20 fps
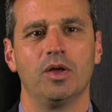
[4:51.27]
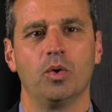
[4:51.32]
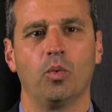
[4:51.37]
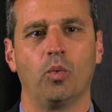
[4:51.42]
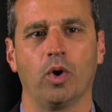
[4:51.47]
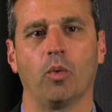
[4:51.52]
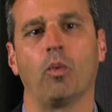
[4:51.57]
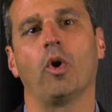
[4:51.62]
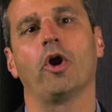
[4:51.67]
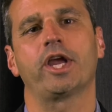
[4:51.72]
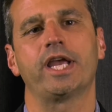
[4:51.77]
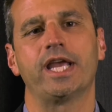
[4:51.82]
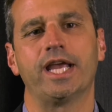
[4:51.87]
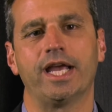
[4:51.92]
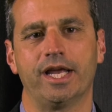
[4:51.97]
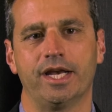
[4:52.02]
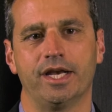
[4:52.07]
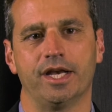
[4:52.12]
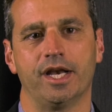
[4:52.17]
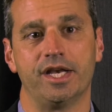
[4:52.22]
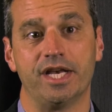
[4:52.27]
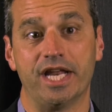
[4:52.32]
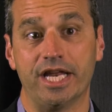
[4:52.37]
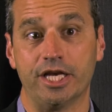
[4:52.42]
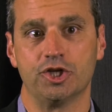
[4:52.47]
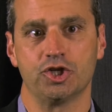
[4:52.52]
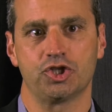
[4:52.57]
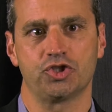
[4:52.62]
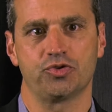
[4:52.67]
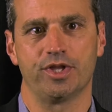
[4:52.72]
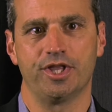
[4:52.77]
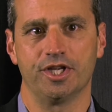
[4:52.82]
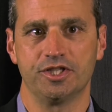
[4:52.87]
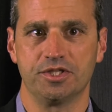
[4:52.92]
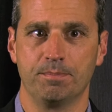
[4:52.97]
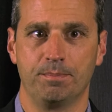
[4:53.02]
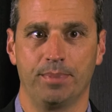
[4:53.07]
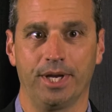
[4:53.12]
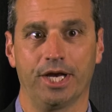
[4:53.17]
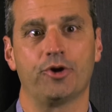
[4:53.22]
We're working in an industry that's
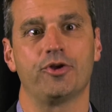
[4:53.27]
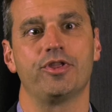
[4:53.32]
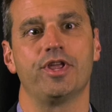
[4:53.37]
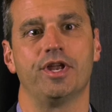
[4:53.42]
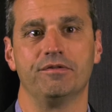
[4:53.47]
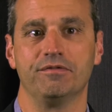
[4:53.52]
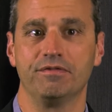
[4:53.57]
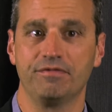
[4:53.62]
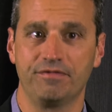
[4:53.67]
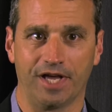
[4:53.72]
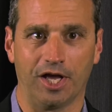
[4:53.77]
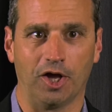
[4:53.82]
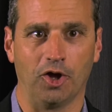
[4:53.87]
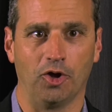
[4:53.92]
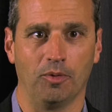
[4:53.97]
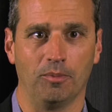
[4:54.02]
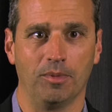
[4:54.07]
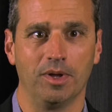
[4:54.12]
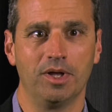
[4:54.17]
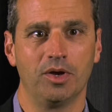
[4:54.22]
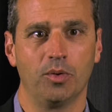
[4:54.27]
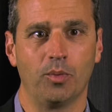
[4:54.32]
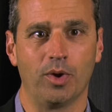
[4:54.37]
bigger than film,